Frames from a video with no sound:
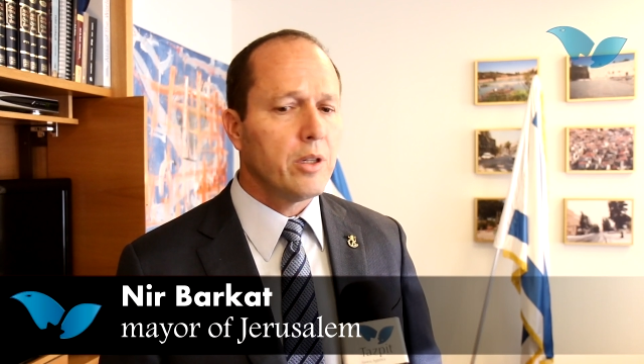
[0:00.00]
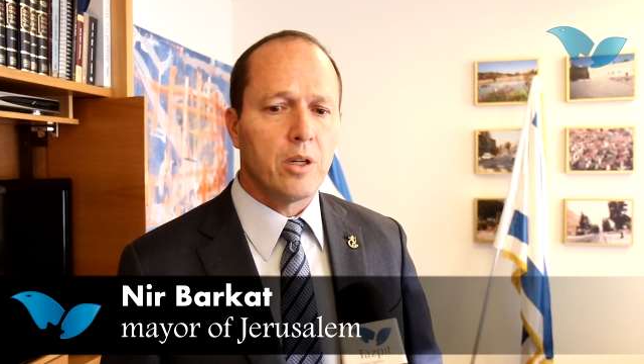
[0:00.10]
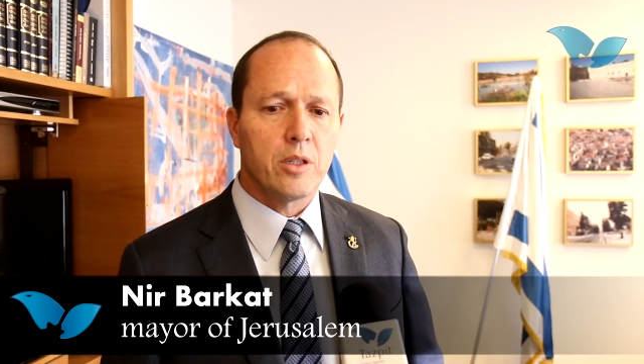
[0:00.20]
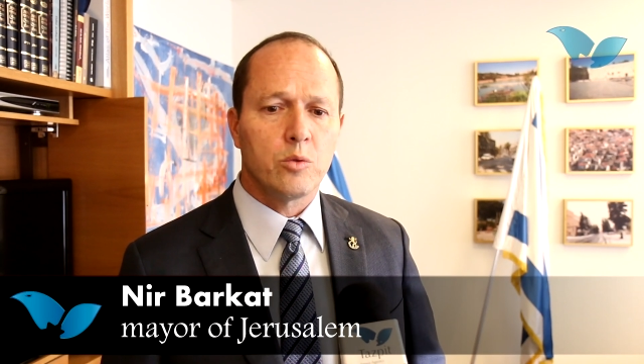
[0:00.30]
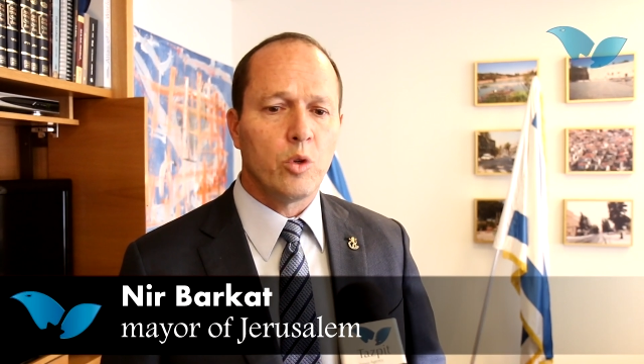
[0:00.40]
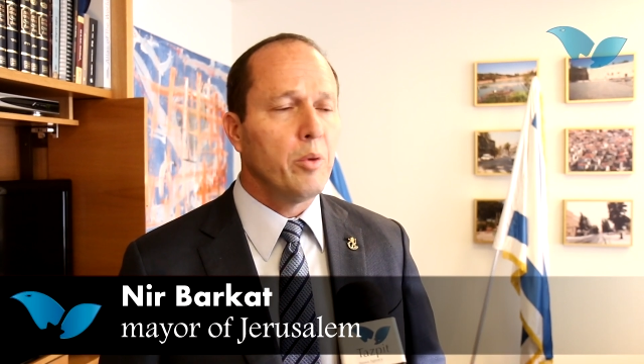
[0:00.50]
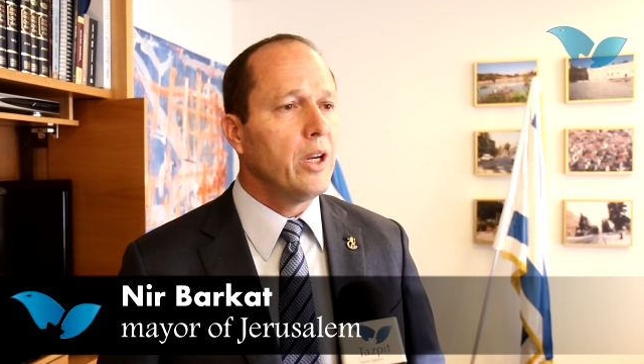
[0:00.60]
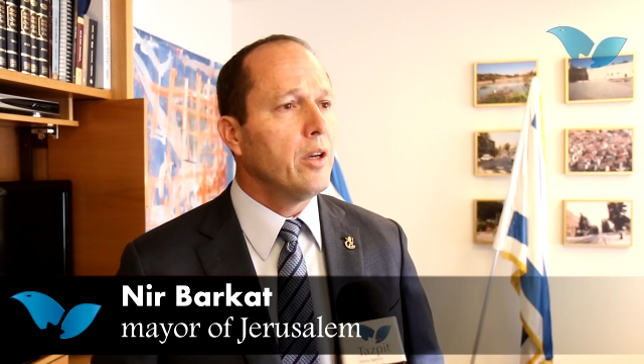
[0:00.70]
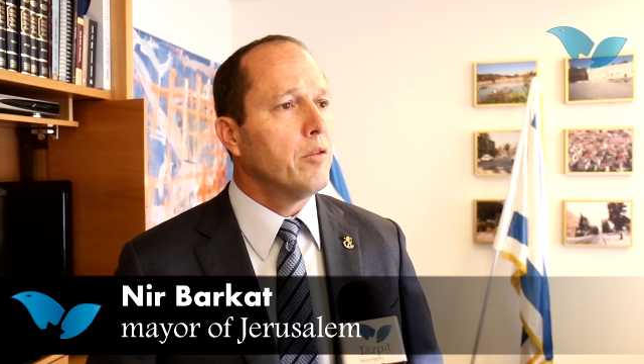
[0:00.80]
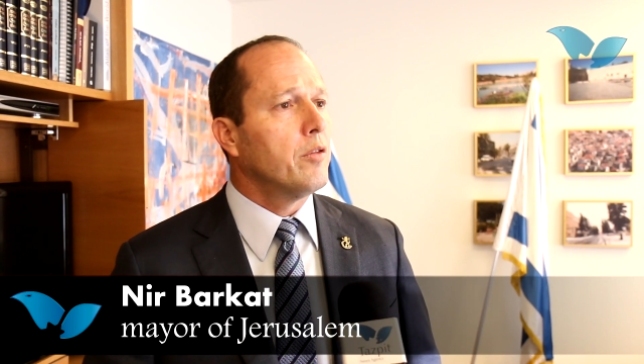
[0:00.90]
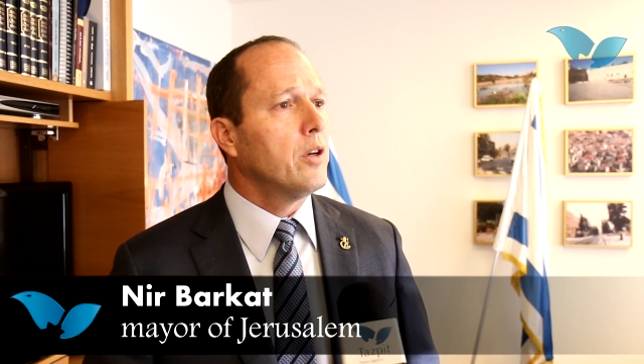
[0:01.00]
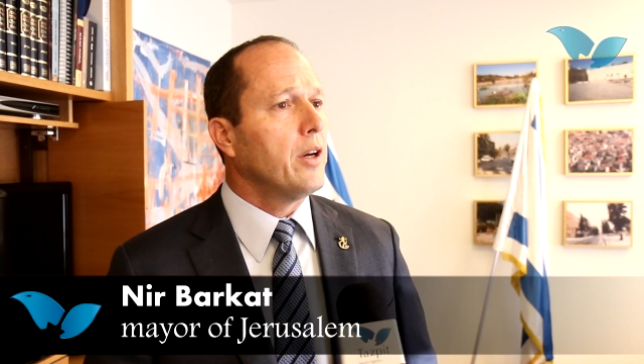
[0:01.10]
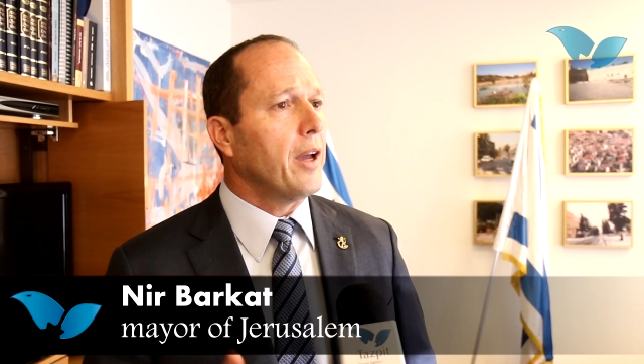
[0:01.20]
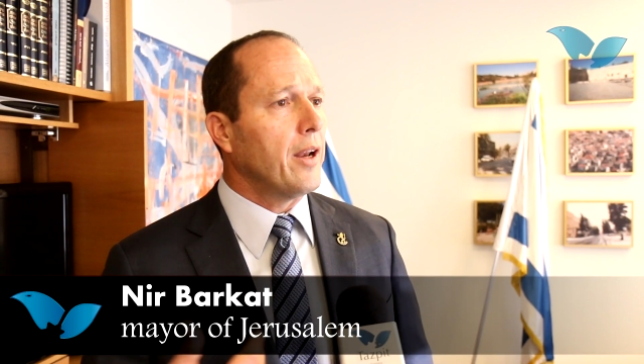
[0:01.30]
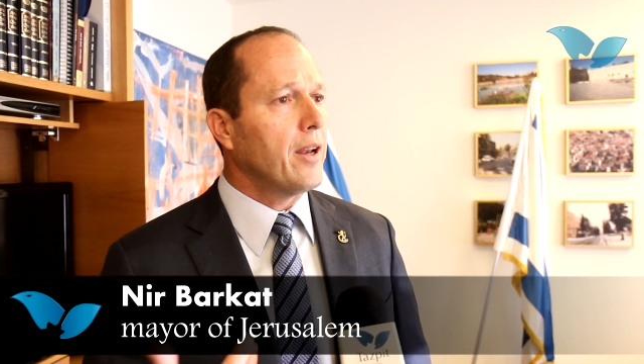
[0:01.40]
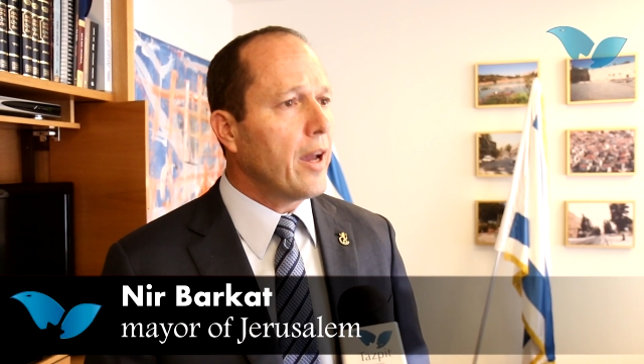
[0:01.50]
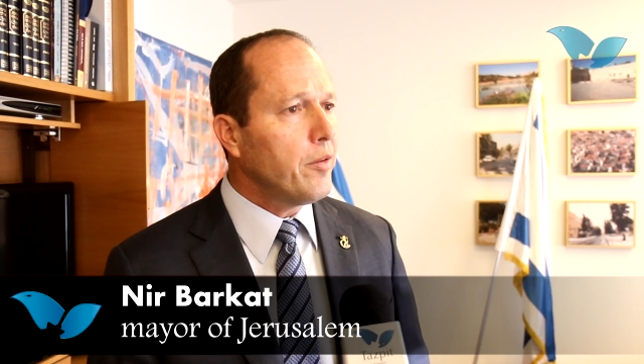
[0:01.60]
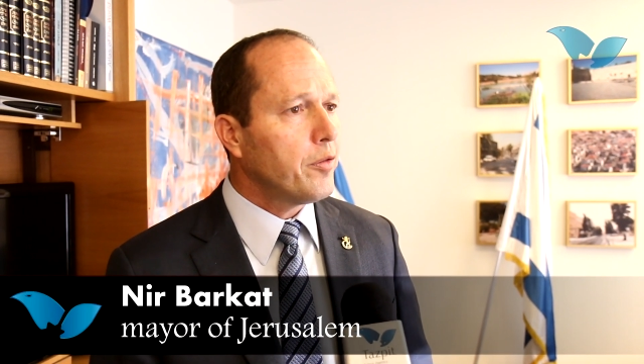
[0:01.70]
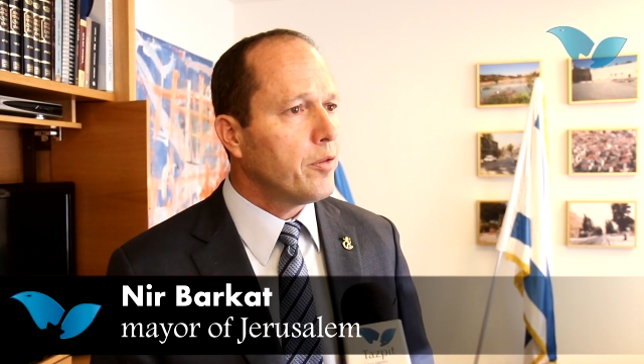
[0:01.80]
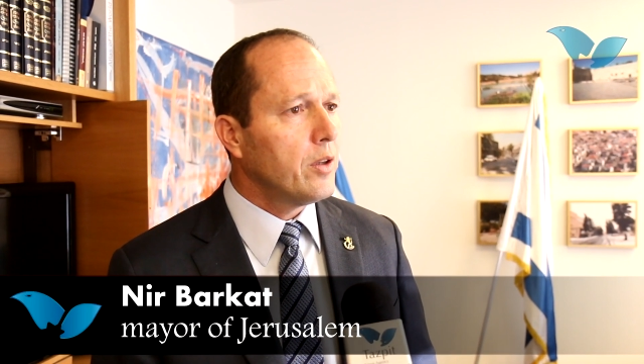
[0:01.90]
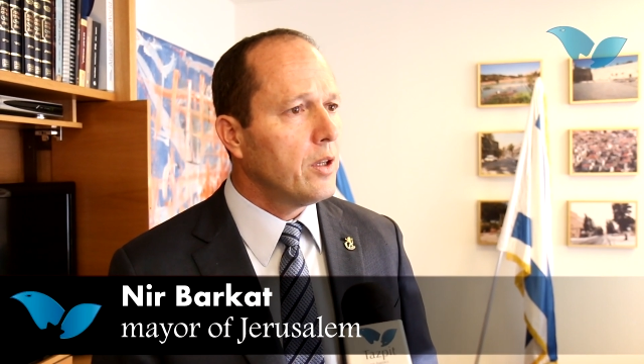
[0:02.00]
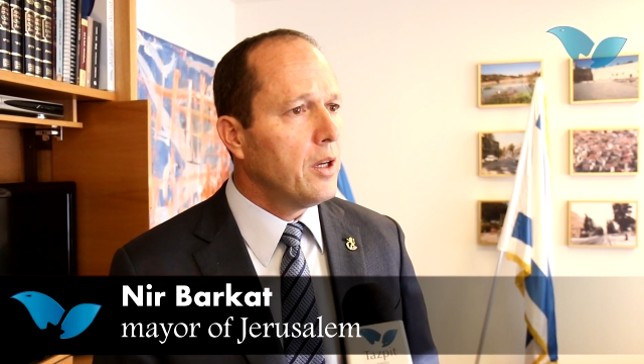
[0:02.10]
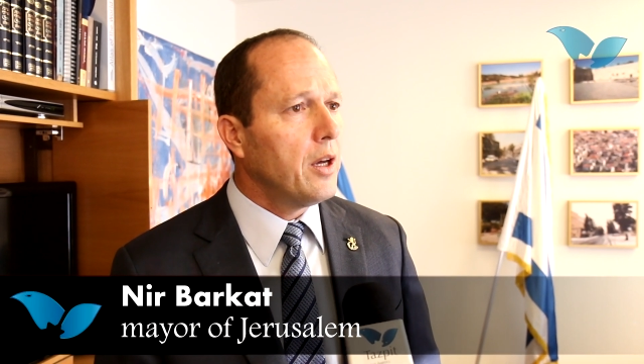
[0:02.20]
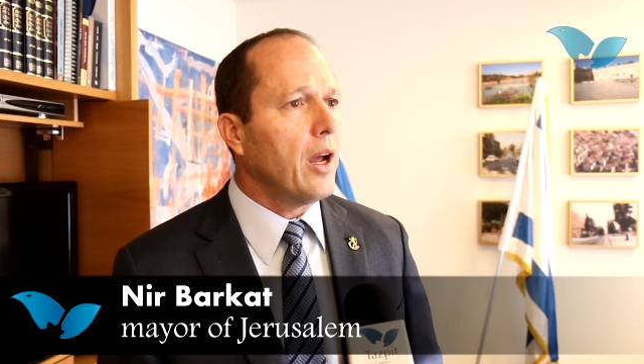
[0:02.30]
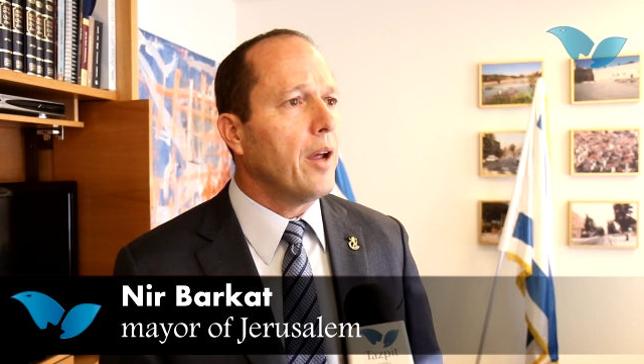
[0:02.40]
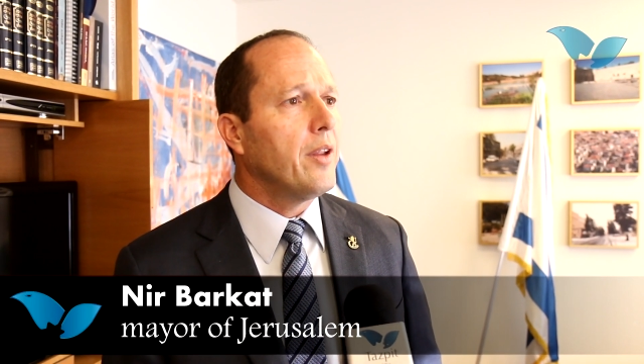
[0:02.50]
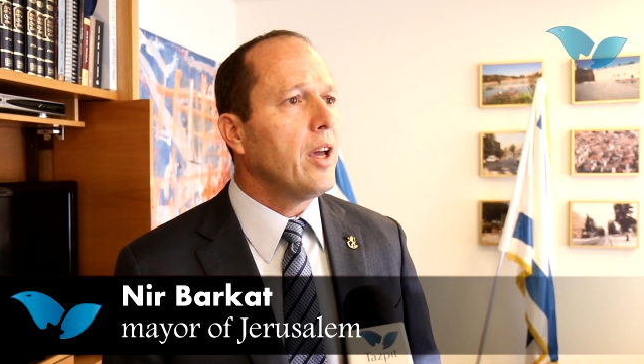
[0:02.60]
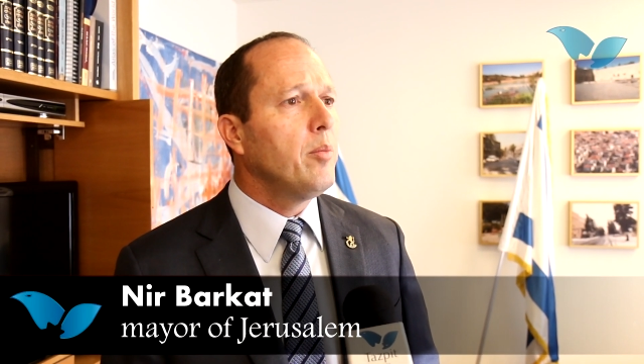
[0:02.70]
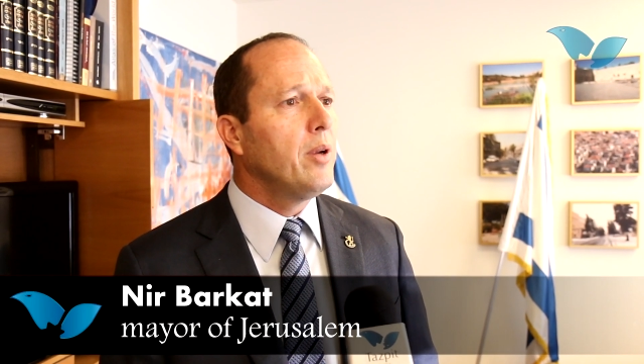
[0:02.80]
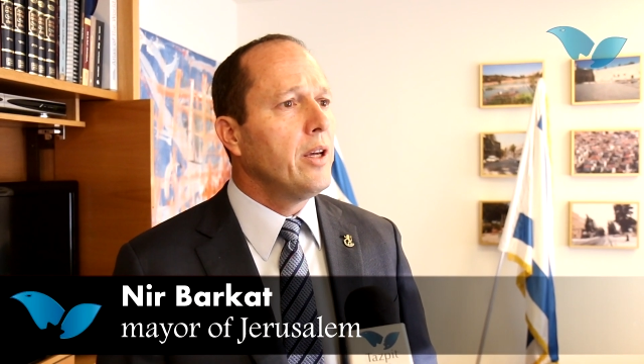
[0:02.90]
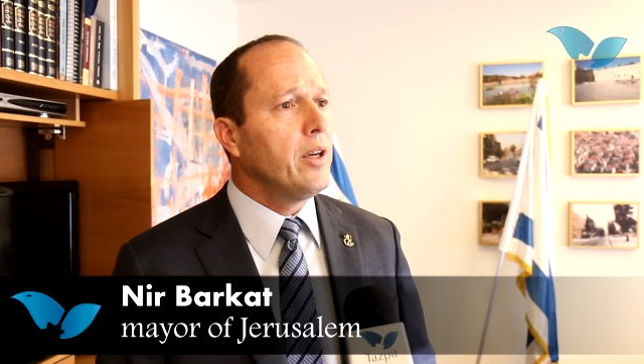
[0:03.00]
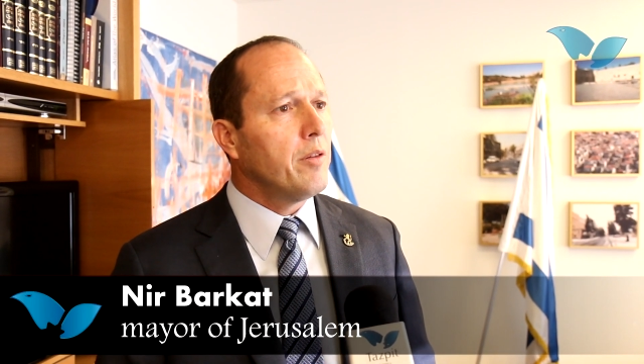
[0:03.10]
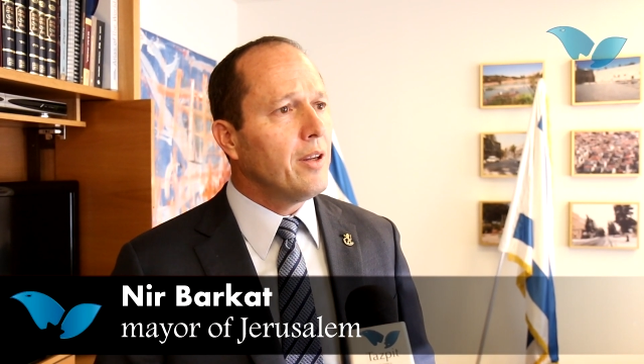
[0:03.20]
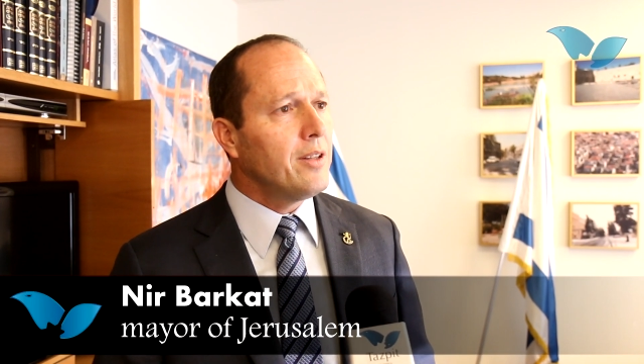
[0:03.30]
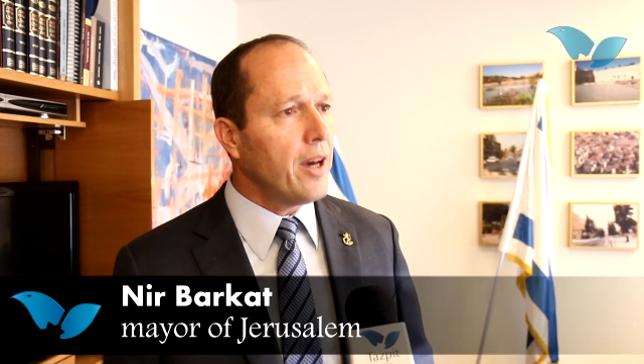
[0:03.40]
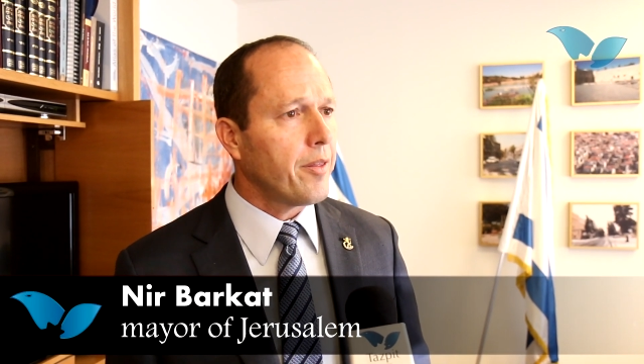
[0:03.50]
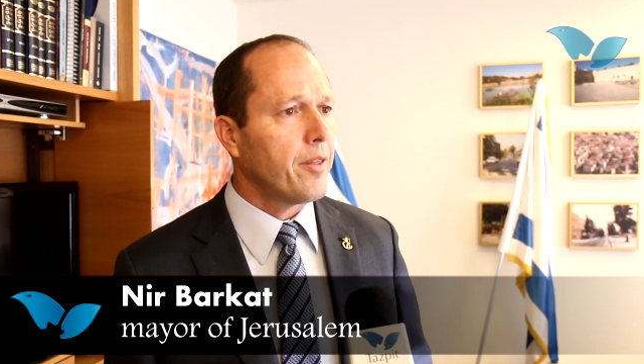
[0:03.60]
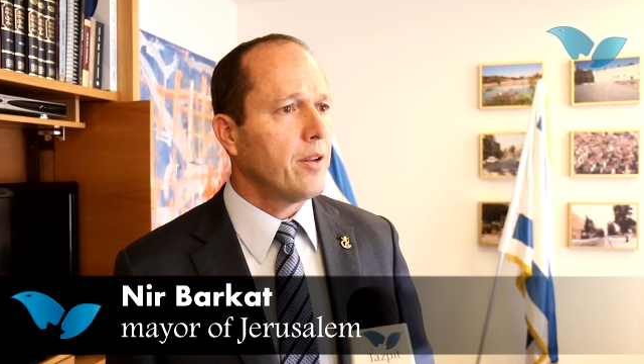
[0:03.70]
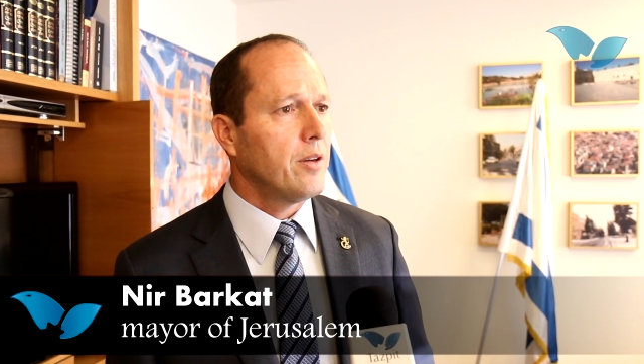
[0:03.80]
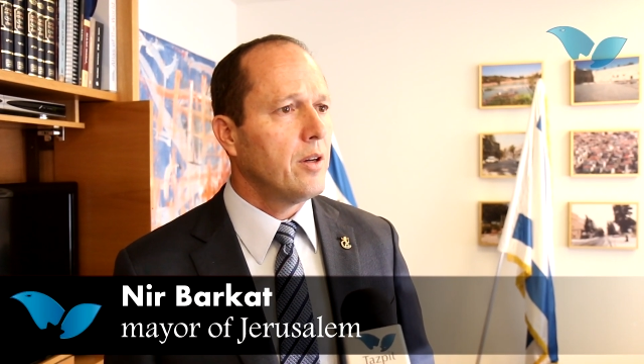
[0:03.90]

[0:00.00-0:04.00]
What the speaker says: because we believe in life, and they believe in death.